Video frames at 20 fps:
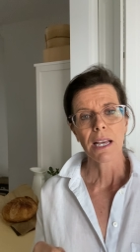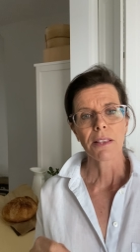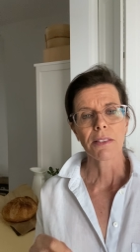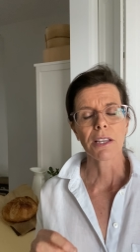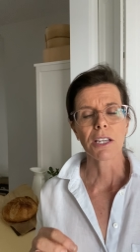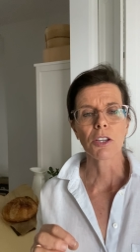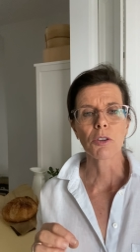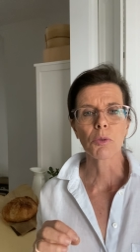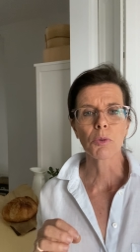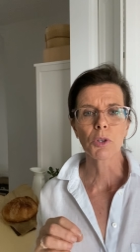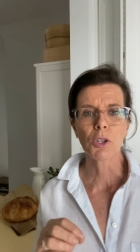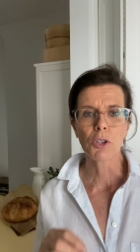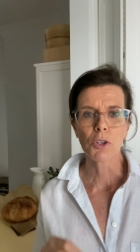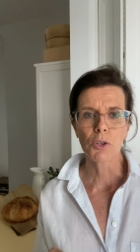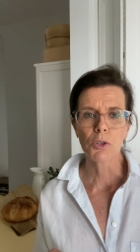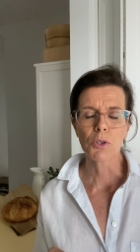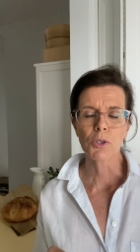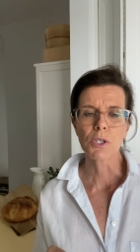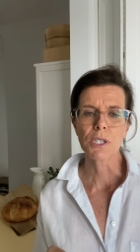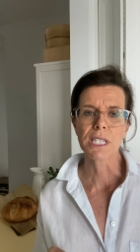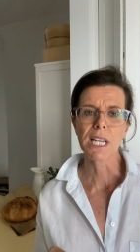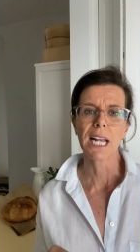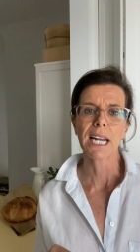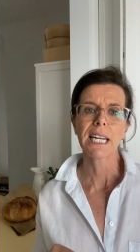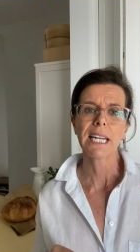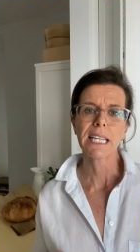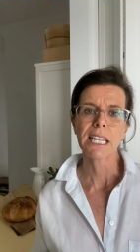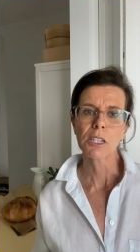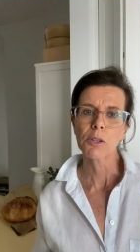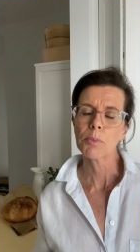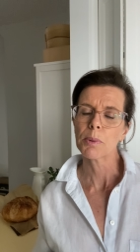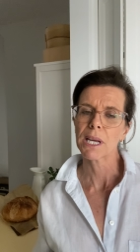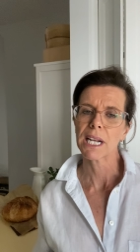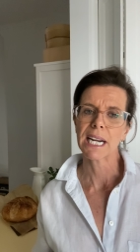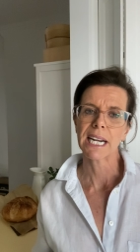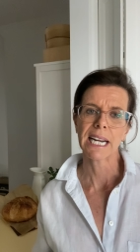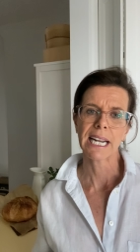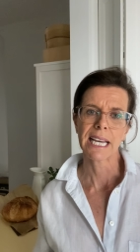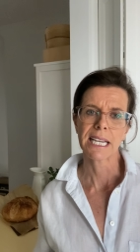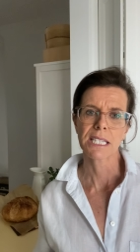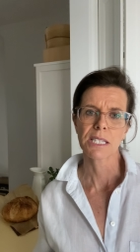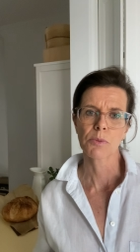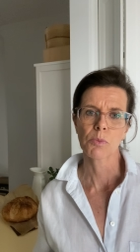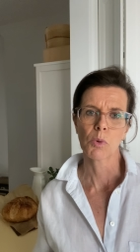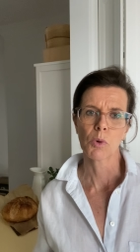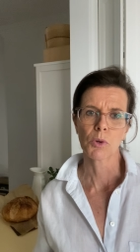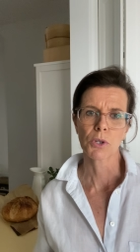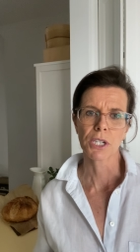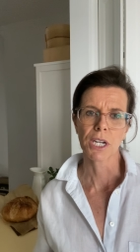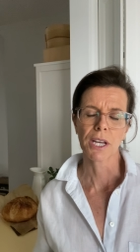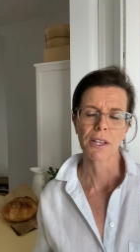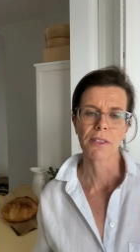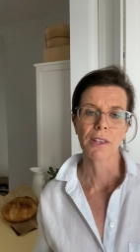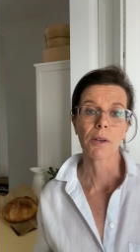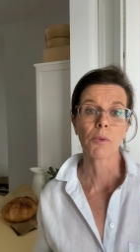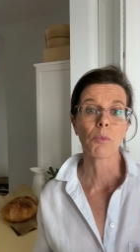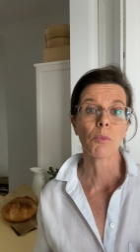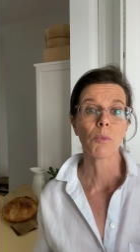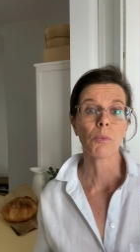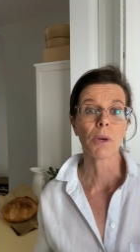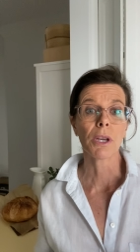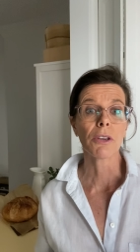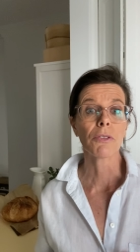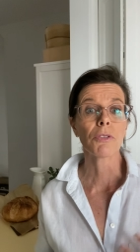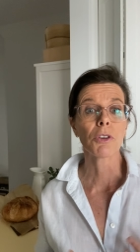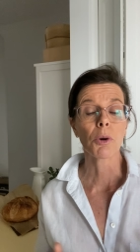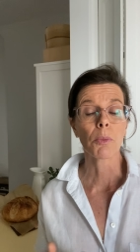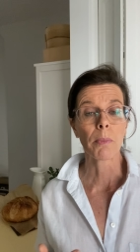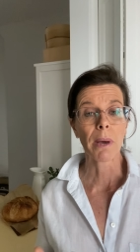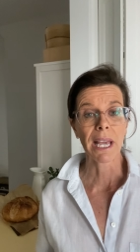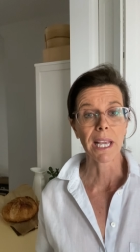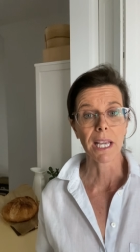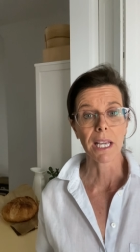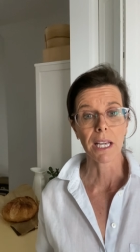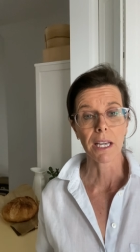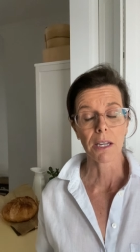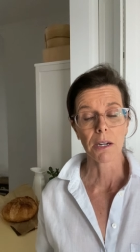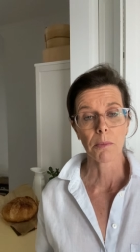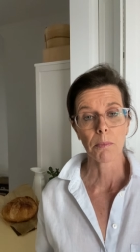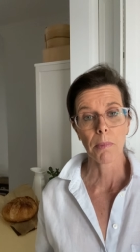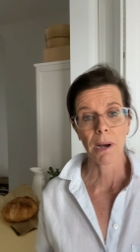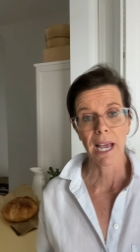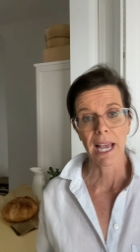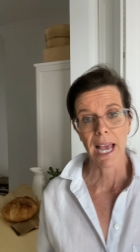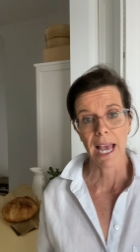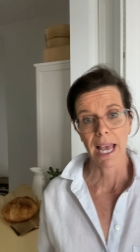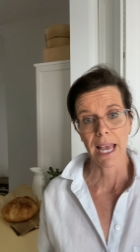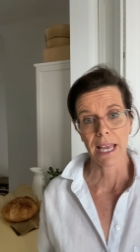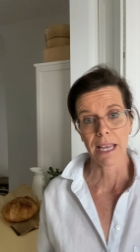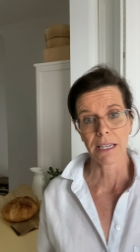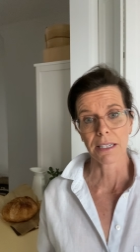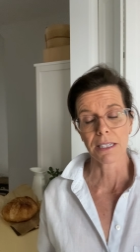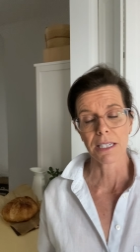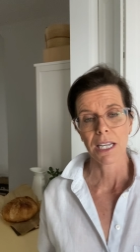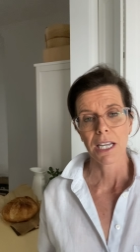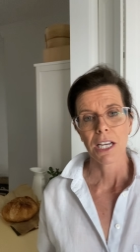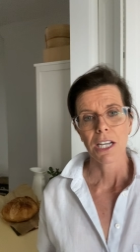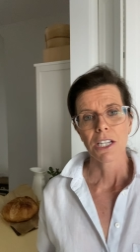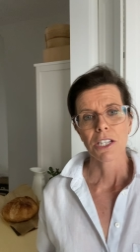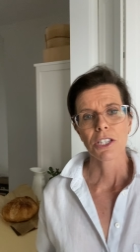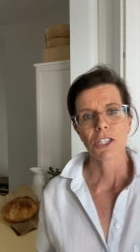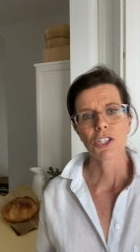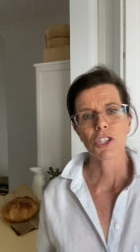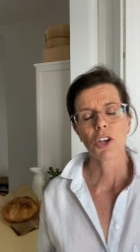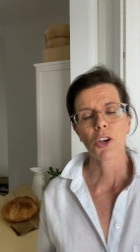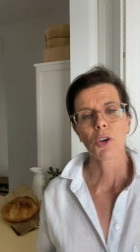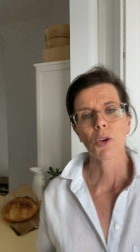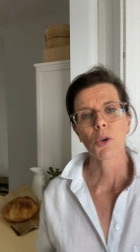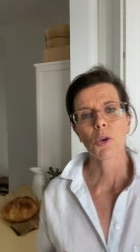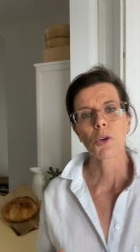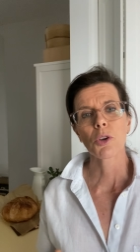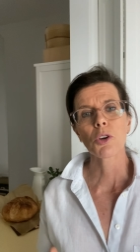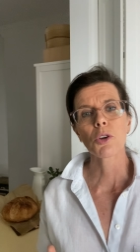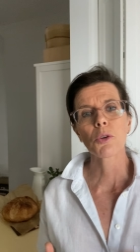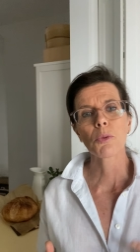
that you will use a little bit less water than if you're making it by hand. So